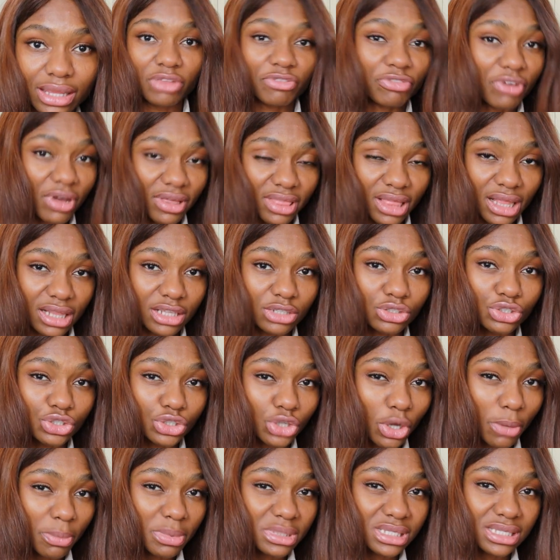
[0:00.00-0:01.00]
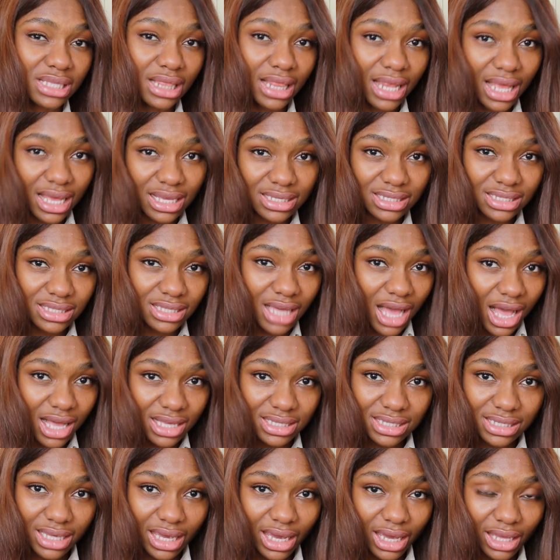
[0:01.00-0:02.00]
The fact that the job is less
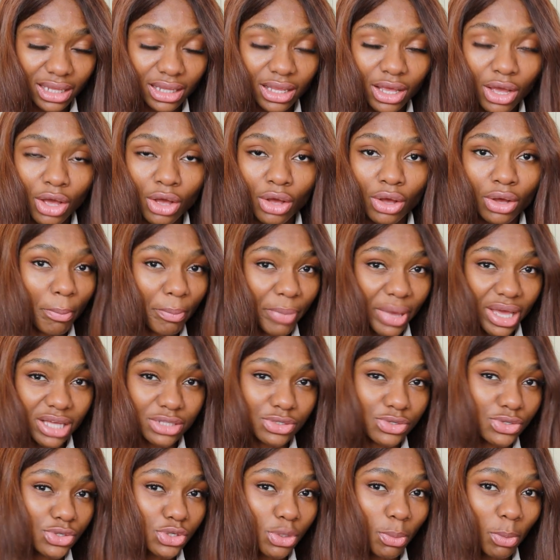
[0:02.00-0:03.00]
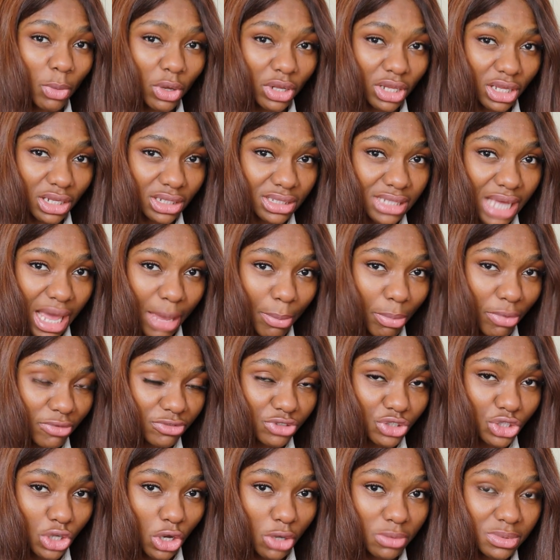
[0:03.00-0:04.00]
tasking compared to some other type
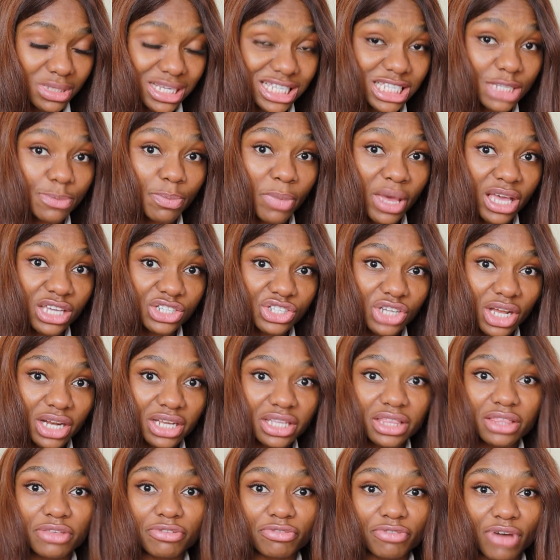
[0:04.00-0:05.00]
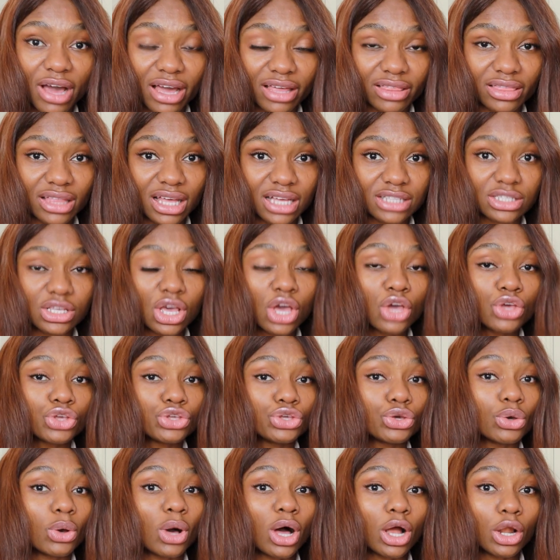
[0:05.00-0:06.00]
of jobs, especially the fact that
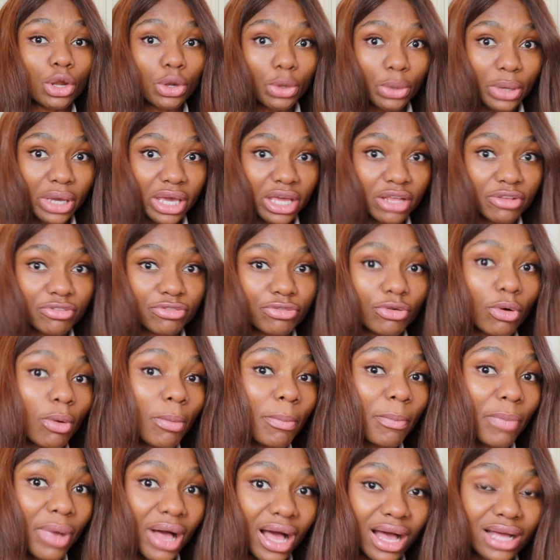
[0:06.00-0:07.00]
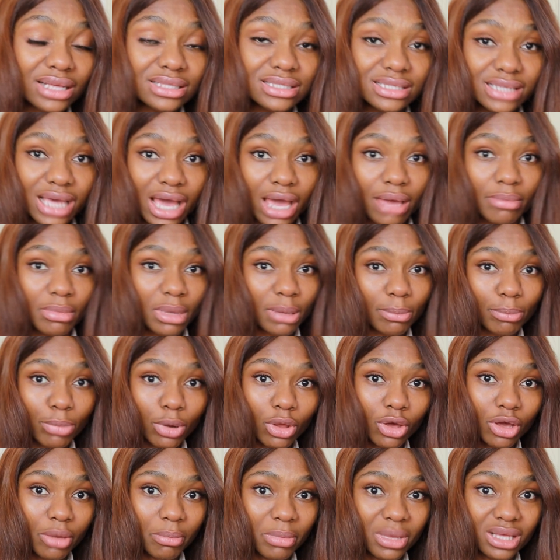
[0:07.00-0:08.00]
you are looking for part-time
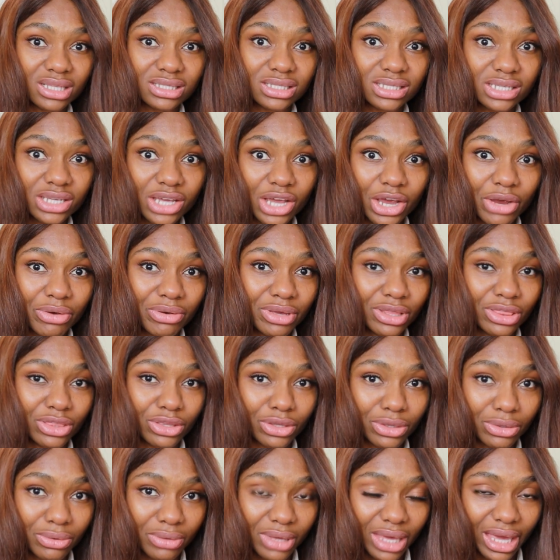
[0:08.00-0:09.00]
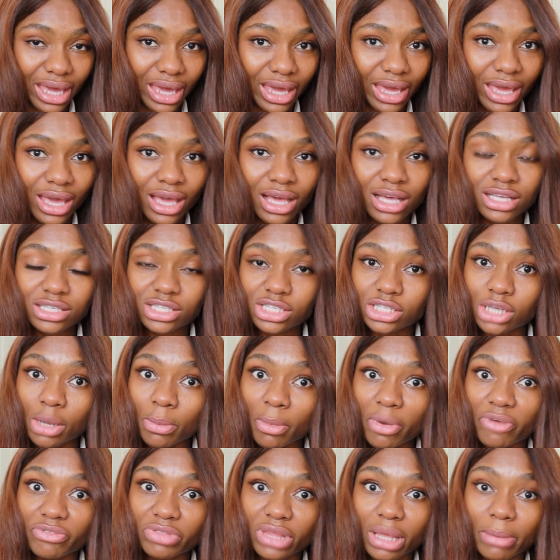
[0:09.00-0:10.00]
employment here in the U K.
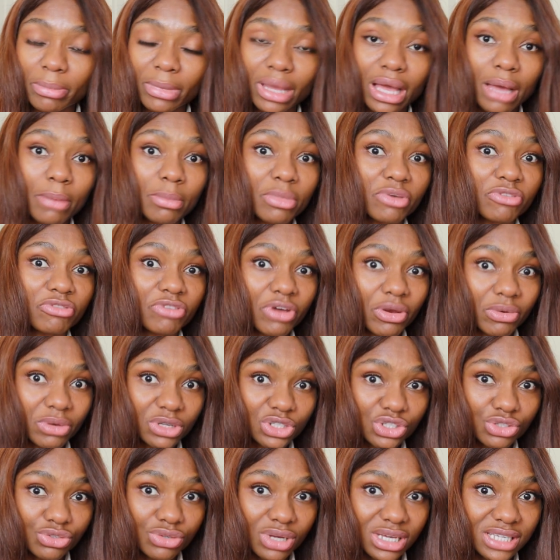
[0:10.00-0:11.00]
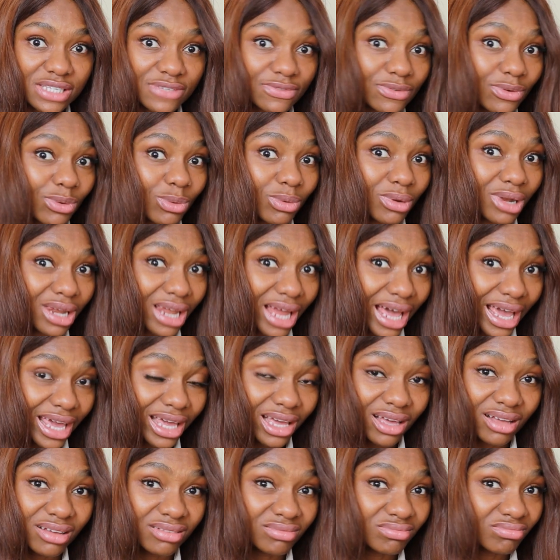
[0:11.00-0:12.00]
Some of them can be very stressful,
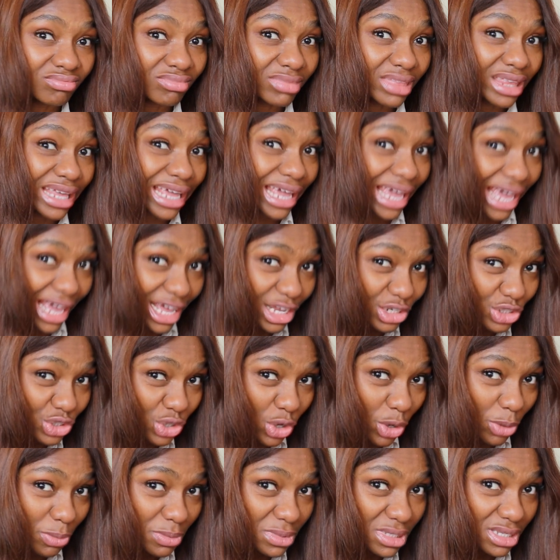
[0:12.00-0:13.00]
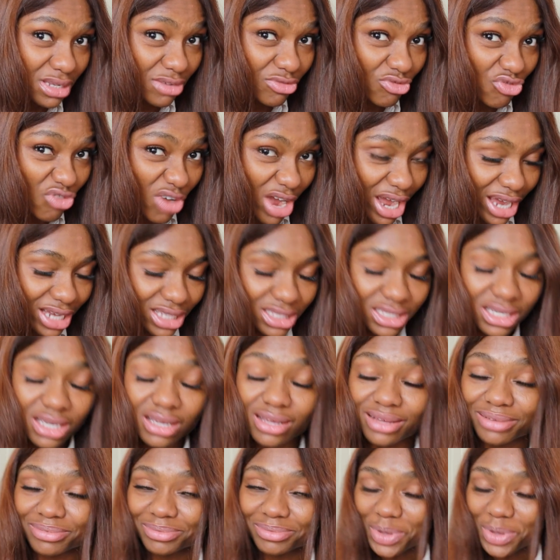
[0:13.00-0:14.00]
like the care jobs, right?
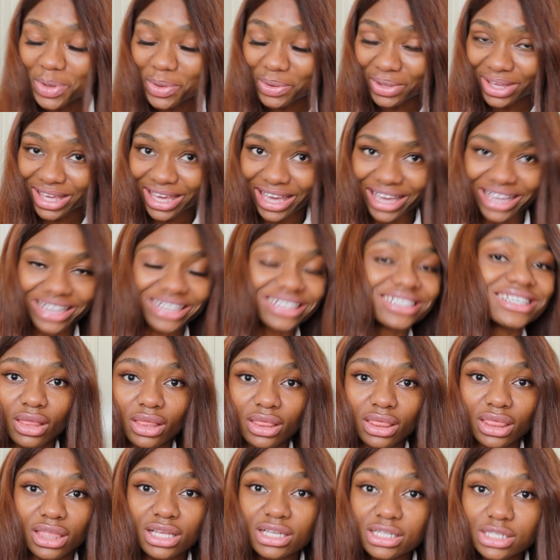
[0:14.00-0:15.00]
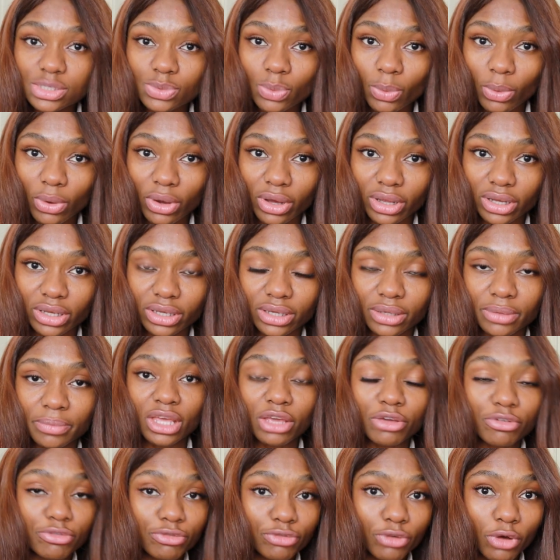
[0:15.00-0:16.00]
Okay, this one
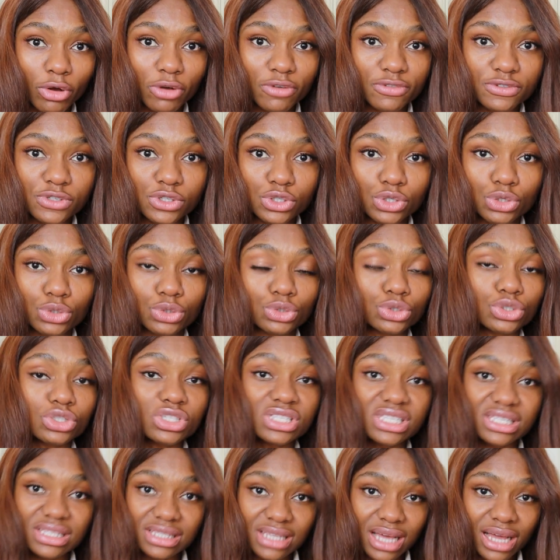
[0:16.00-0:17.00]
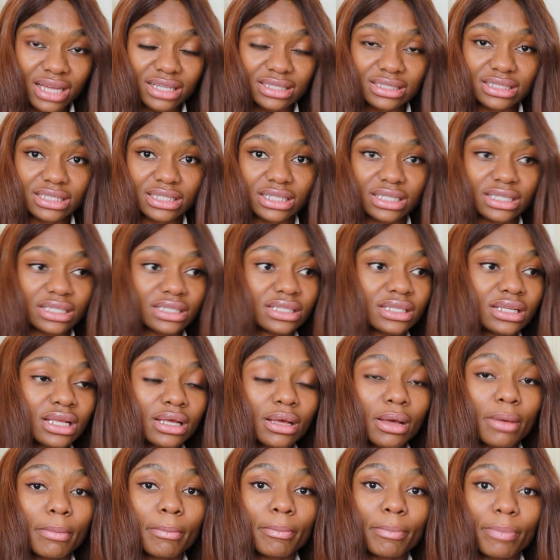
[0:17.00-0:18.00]
involves you standing,
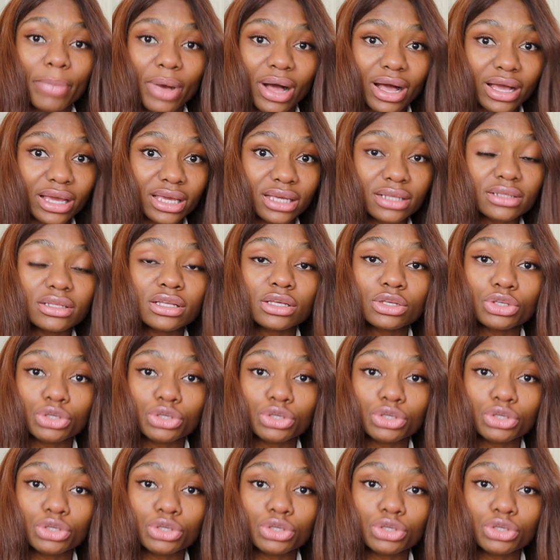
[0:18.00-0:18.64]
parking.